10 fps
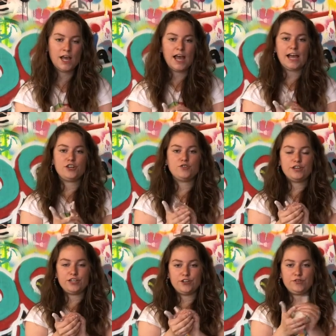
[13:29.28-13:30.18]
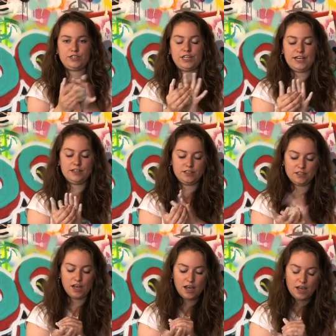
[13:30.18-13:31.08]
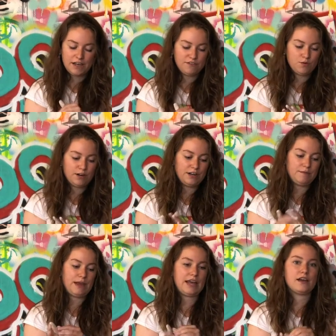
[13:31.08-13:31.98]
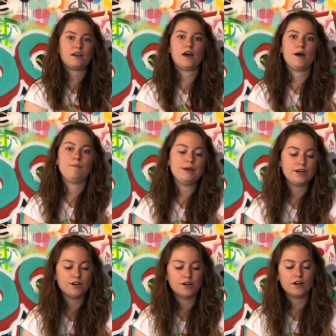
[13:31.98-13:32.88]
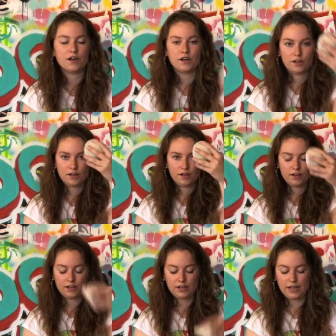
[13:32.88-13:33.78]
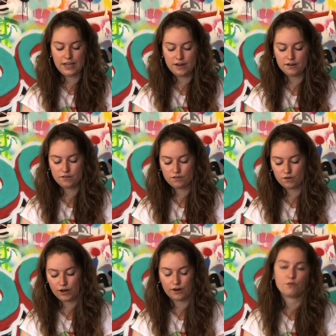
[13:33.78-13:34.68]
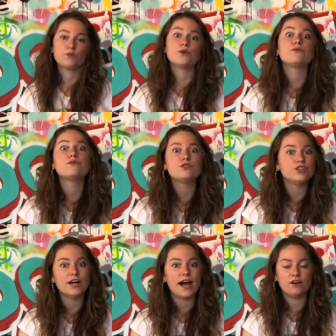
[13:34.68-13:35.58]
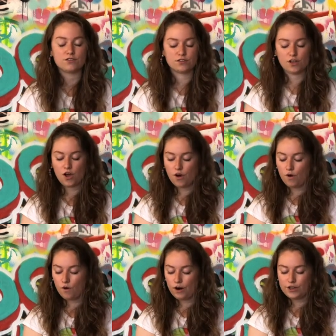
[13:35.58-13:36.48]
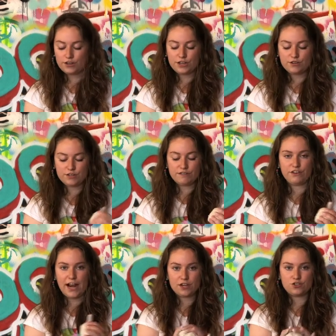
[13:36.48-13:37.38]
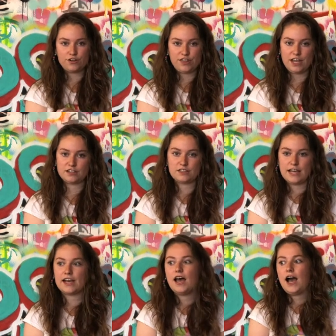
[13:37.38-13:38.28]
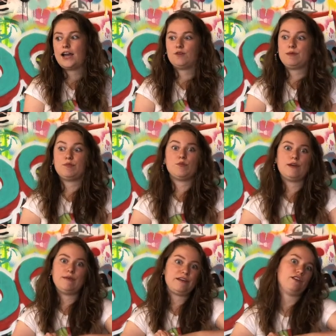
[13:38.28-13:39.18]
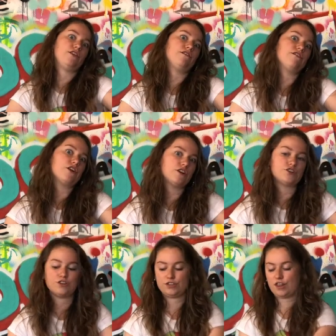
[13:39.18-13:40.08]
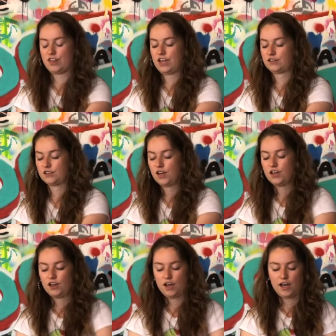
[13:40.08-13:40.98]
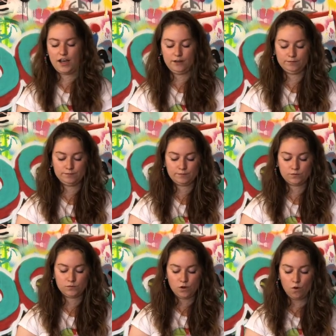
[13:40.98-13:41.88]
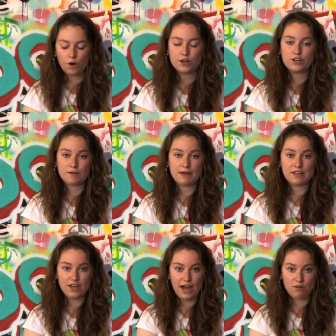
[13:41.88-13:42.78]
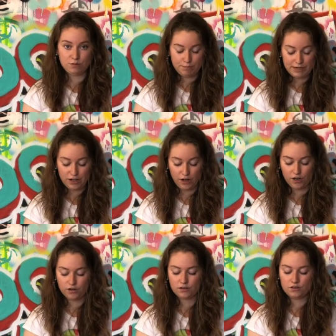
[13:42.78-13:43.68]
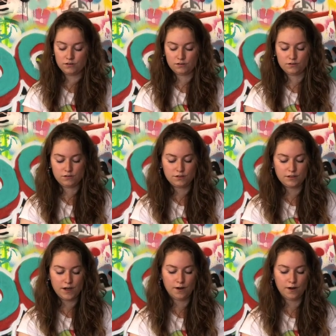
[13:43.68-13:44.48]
and you can use this if you wanted to make a bigger lid or roof to your house, or you can use it for extra things. Like, I know people want to make little furnitures and things. Or you can make the house bigger. So,